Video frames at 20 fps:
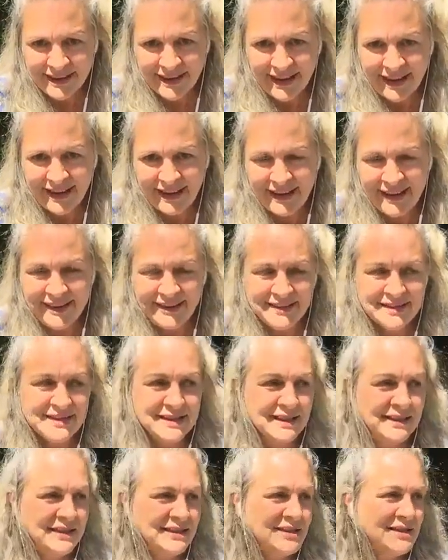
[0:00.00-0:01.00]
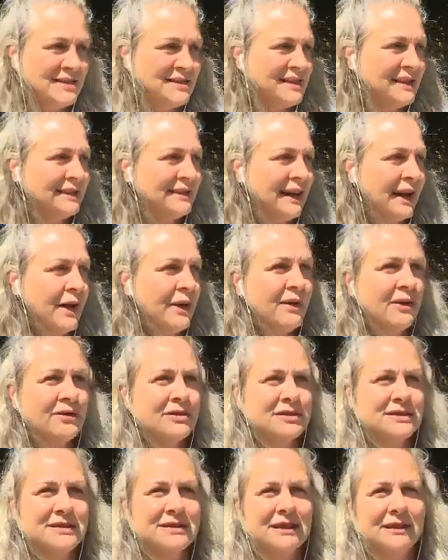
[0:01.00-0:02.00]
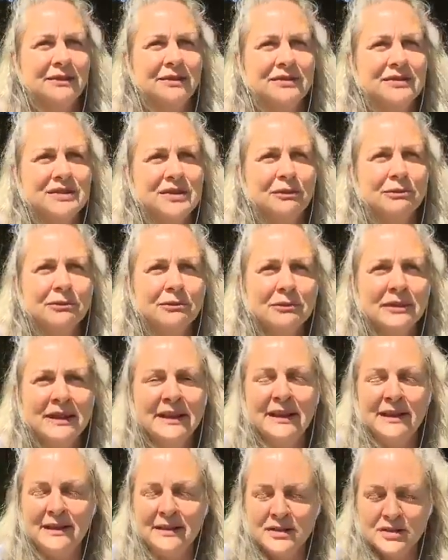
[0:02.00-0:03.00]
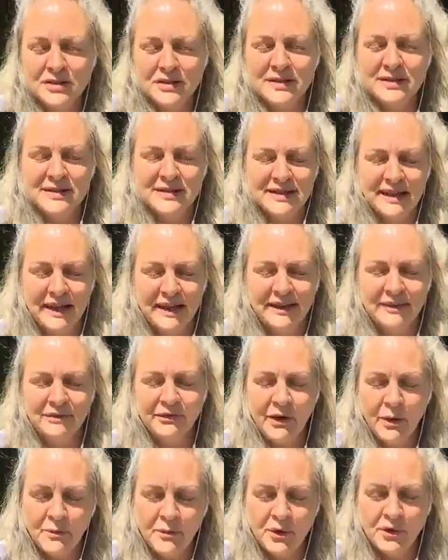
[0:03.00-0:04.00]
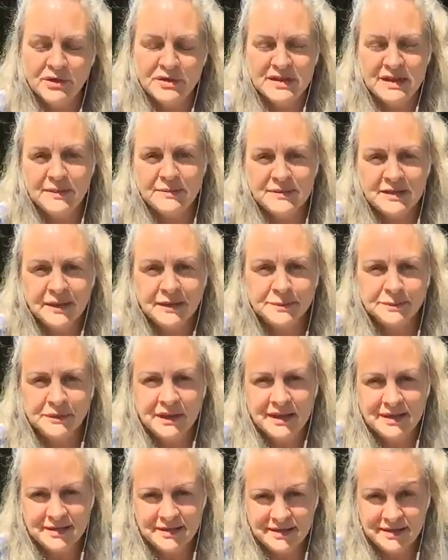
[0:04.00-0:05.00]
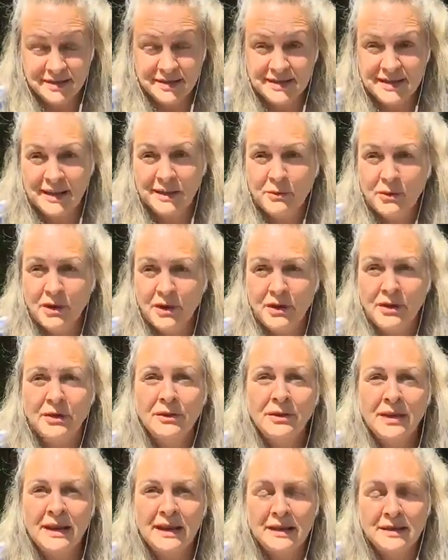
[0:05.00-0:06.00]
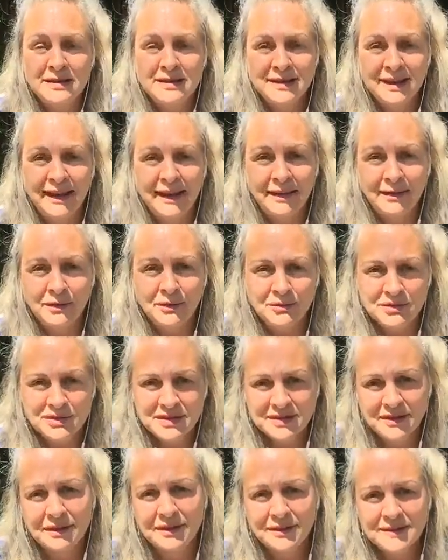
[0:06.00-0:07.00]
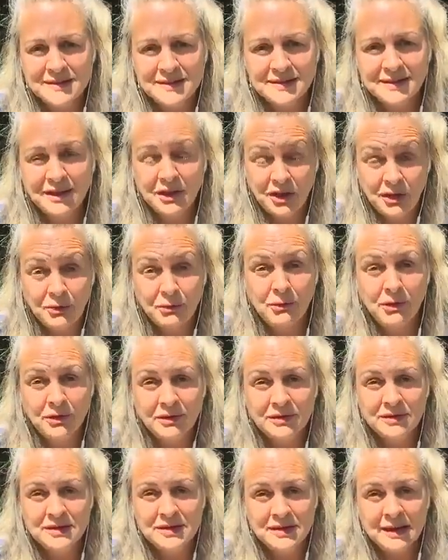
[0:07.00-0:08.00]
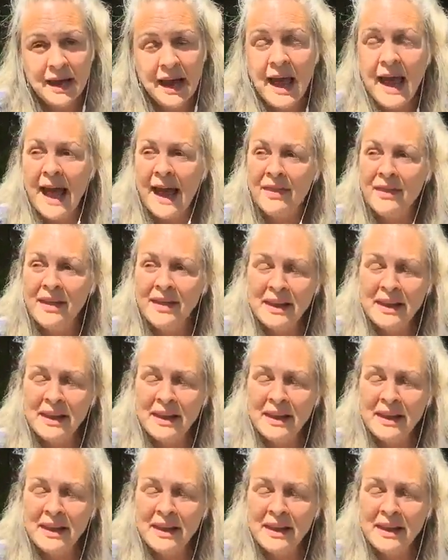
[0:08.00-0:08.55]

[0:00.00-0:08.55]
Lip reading: And just allow yourself to really trust that from your deep down place, to see what you need to get the results that you want. And then